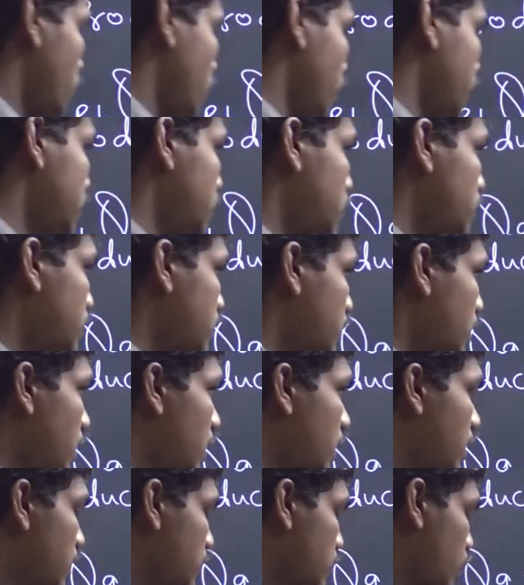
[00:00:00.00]
no issues.
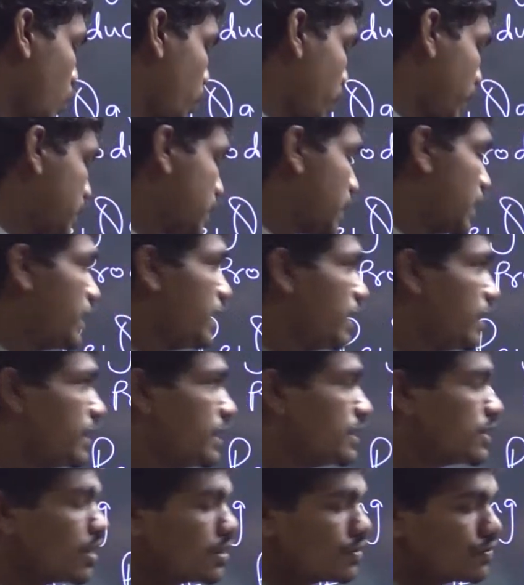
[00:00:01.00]
So basically,
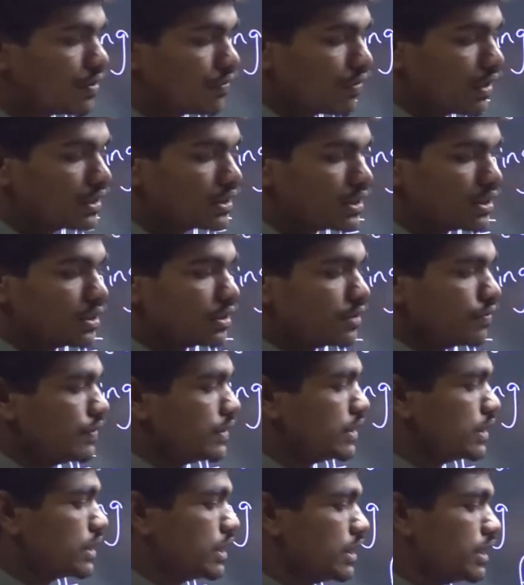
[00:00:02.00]
these are the functions
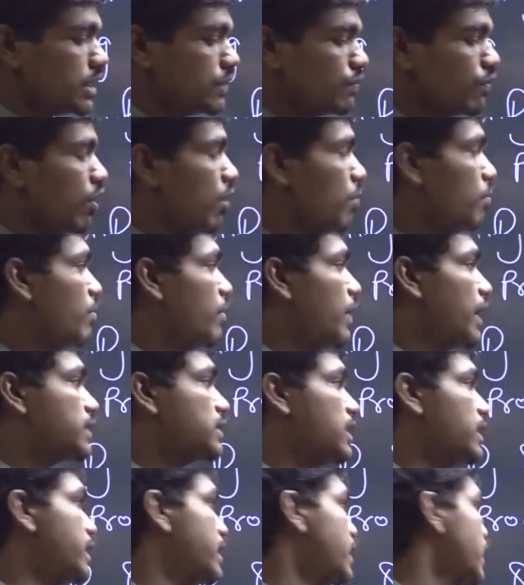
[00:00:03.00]
which is in this form.
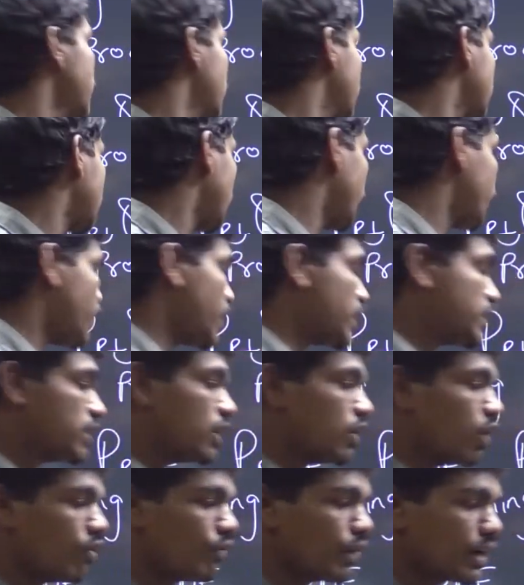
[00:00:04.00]
Actually, some
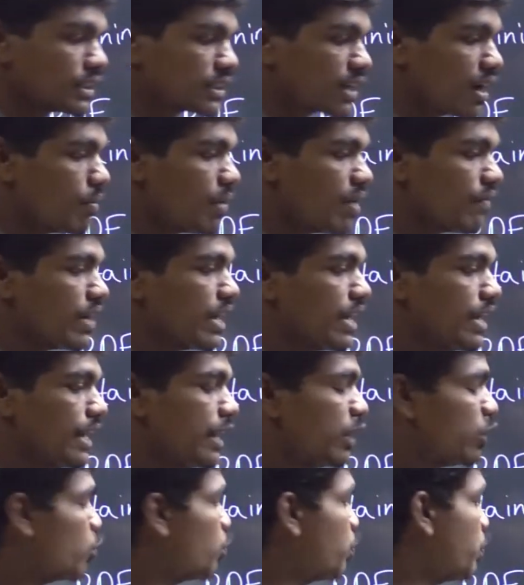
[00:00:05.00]
function of x comma y
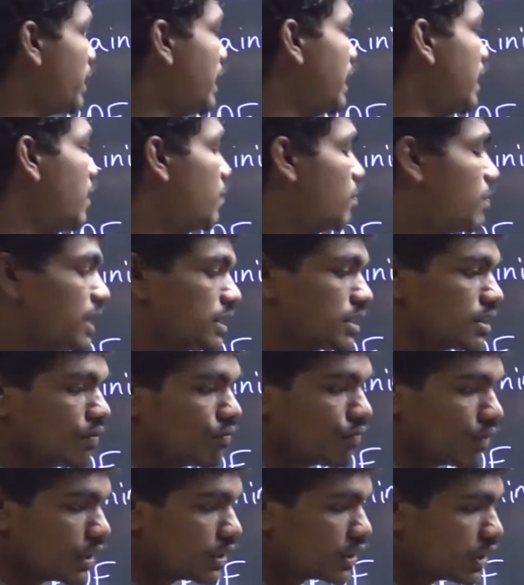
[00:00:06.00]
into p plus
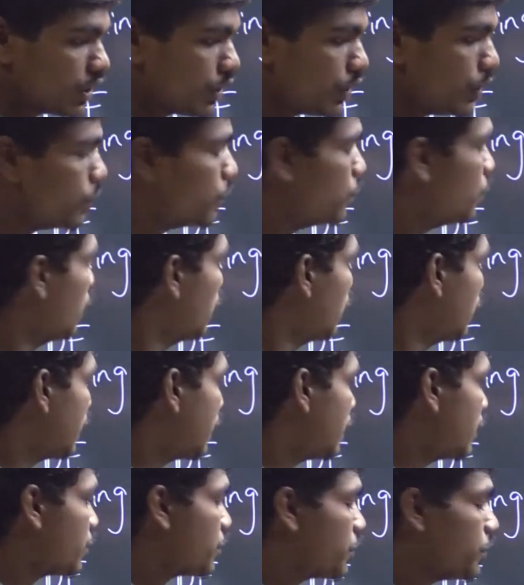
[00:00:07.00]
some function q
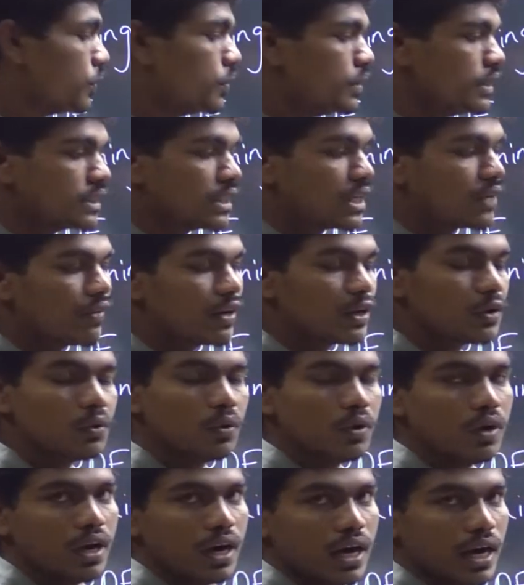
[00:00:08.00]
into q is equal to
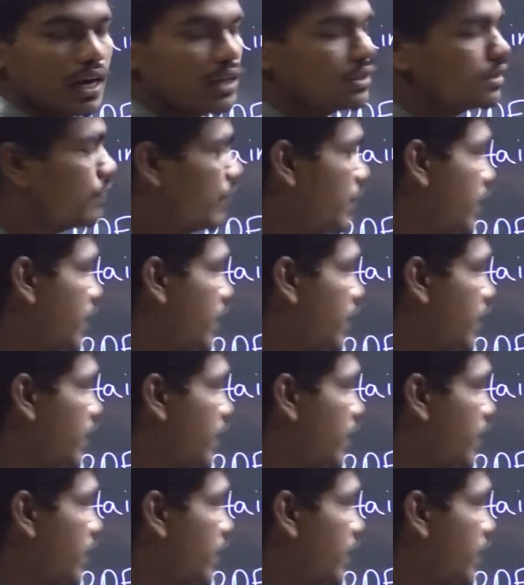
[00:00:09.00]
r,